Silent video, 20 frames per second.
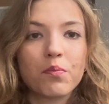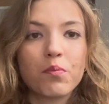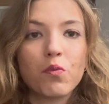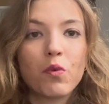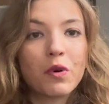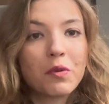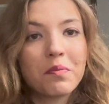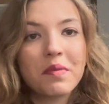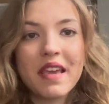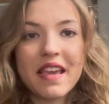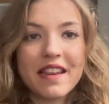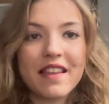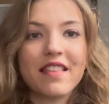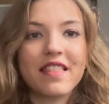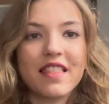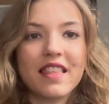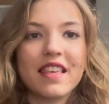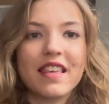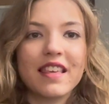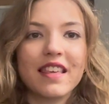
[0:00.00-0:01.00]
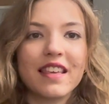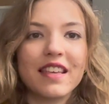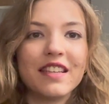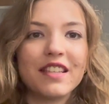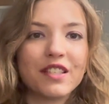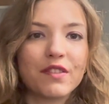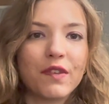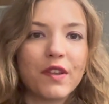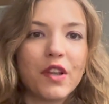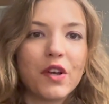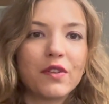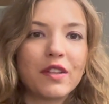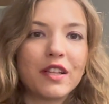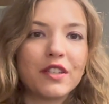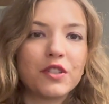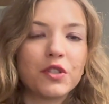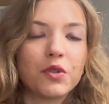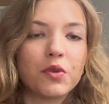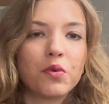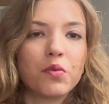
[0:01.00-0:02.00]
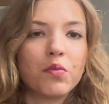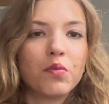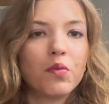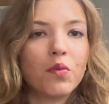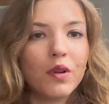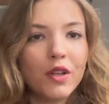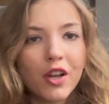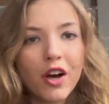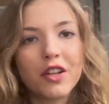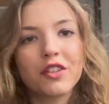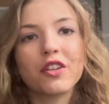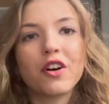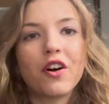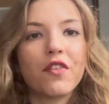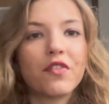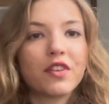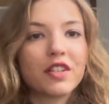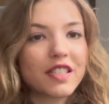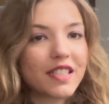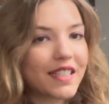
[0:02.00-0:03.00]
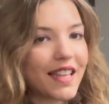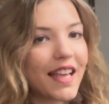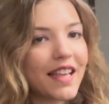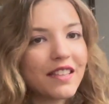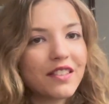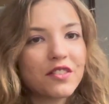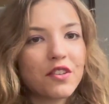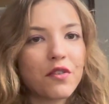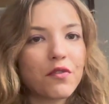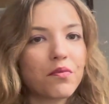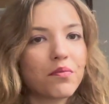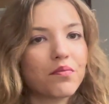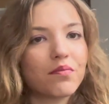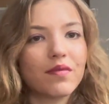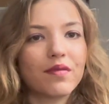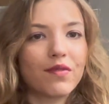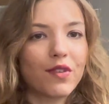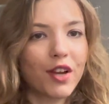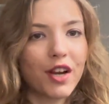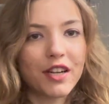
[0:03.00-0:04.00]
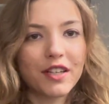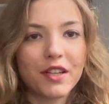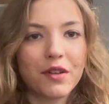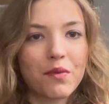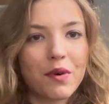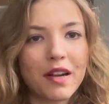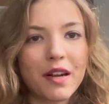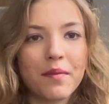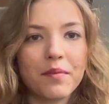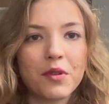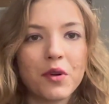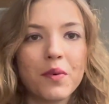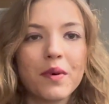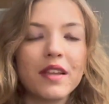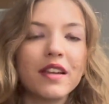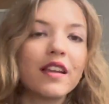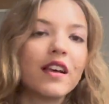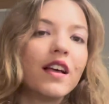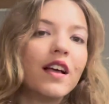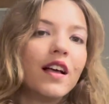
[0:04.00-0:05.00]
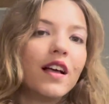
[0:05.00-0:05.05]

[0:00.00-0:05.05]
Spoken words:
won't be anything in this video that you will not understand regarding what I'm doing.